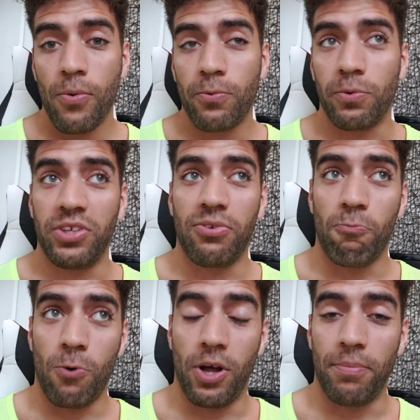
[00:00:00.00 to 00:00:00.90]
Reason
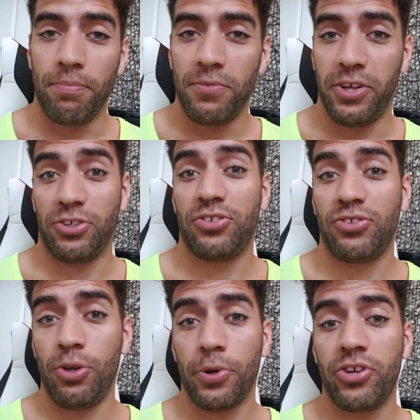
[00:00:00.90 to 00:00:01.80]
one, they're
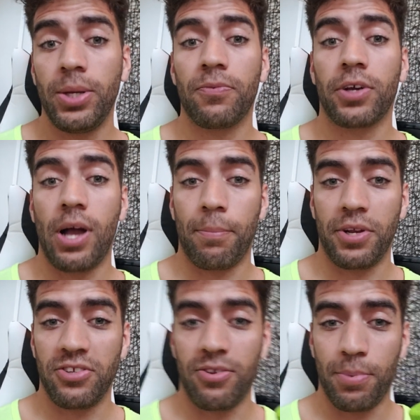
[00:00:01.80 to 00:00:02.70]
super cheap for
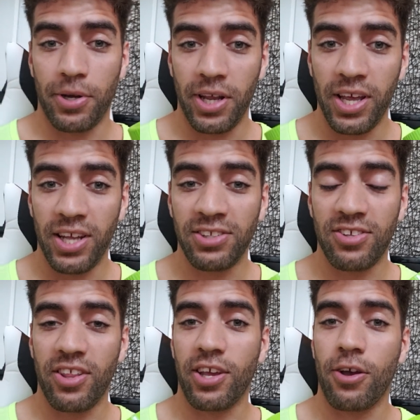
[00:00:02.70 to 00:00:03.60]
companies to put in,
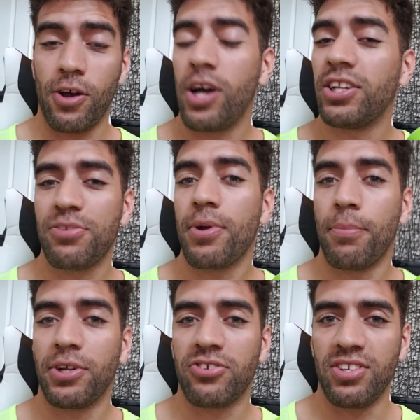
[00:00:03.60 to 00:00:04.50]
so they go, oh, let's put a
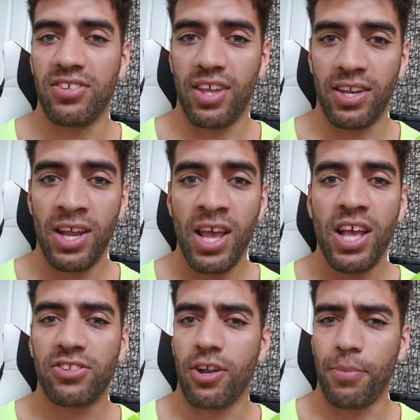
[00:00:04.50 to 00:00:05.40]
bunch of these in.
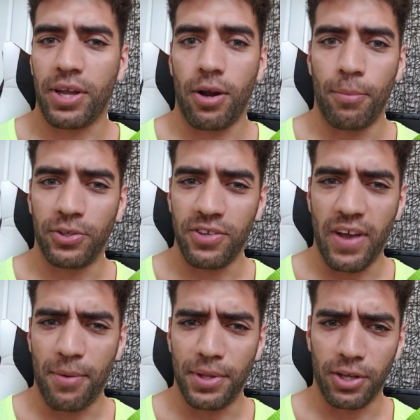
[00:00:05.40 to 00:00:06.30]
It's going to make our
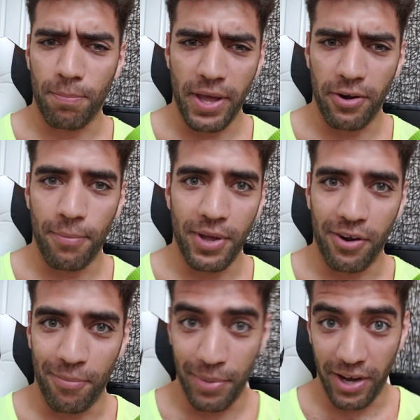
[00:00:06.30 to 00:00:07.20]
multivitamin look better and better
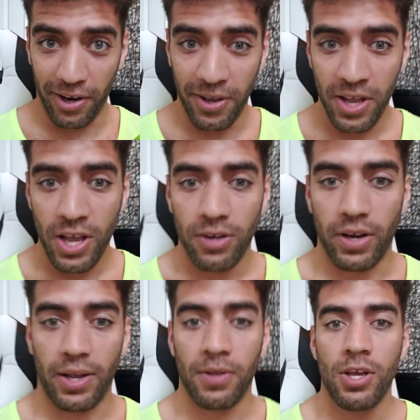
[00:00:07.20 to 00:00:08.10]
and better,
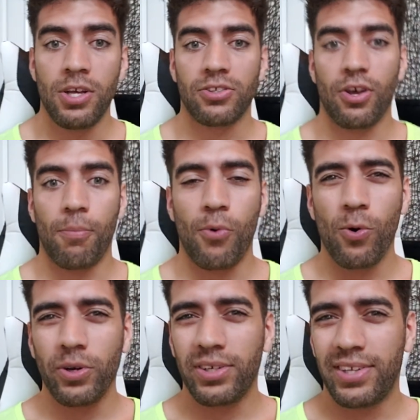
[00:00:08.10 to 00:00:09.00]
right? So
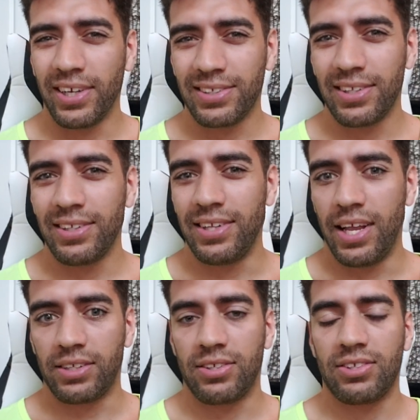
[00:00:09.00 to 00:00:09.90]
more doesn't
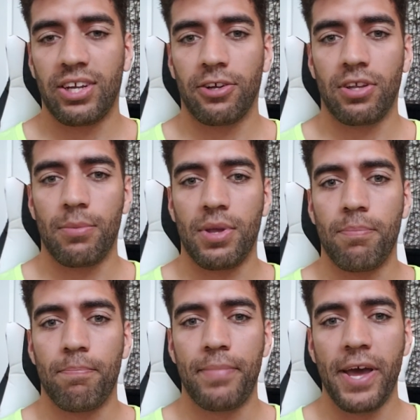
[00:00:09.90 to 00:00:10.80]
necessarily
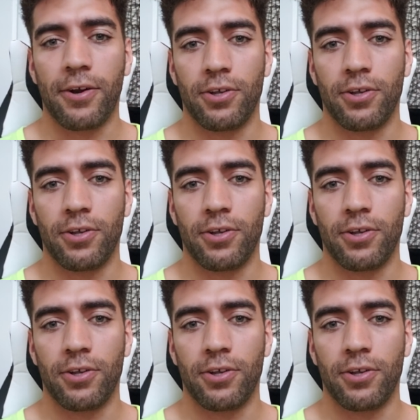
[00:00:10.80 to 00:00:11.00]
mean better.